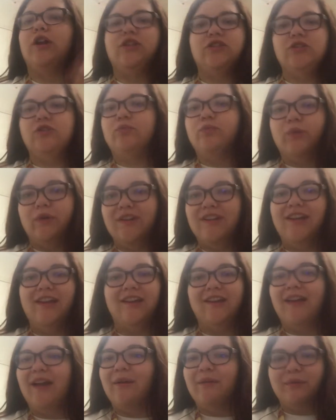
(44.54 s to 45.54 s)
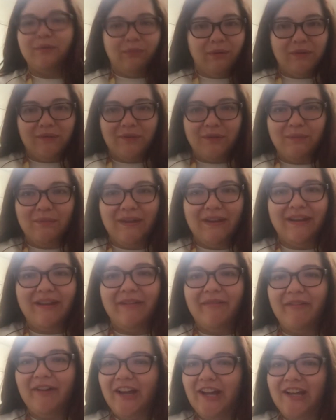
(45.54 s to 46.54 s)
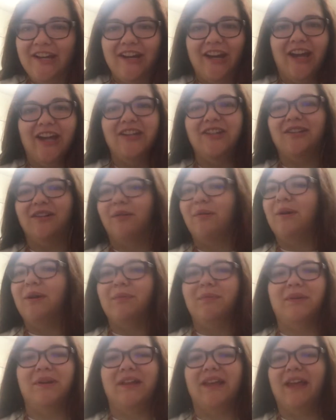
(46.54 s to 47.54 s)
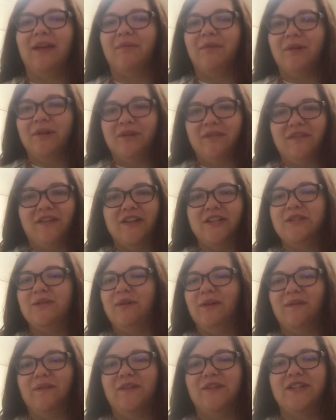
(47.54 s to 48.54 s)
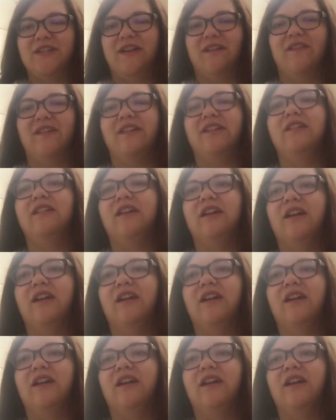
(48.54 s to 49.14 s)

I just wanna hang out with my roommate and I don't wanna put a camera in her face 24/7.